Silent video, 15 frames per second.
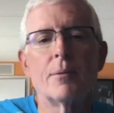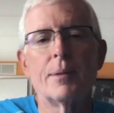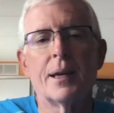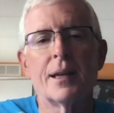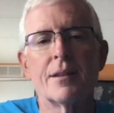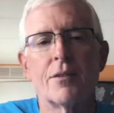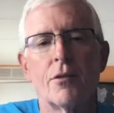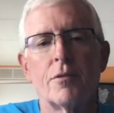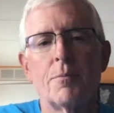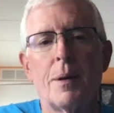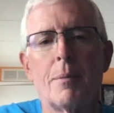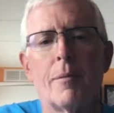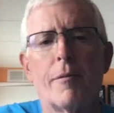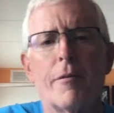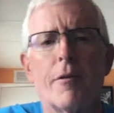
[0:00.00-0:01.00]
because those
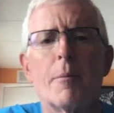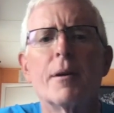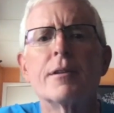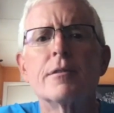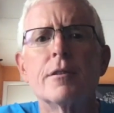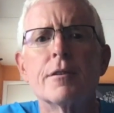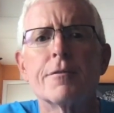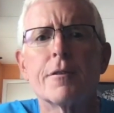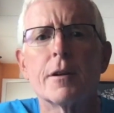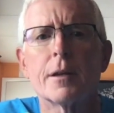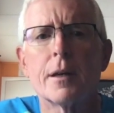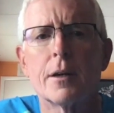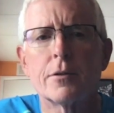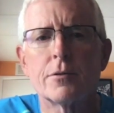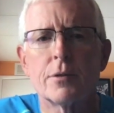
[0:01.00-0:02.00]
people are from a different
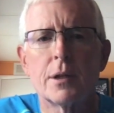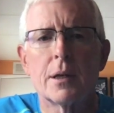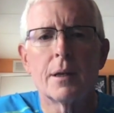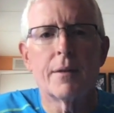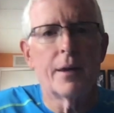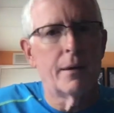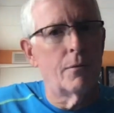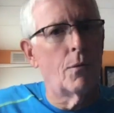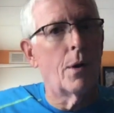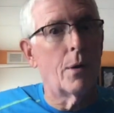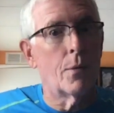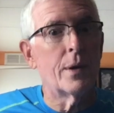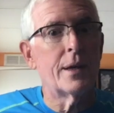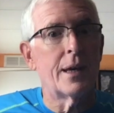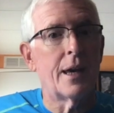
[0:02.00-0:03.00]
country than where
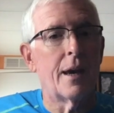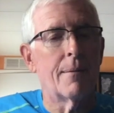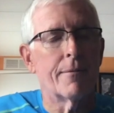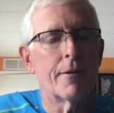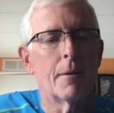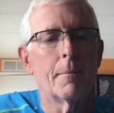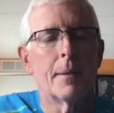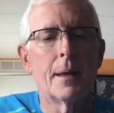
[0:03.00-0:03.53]
we came from.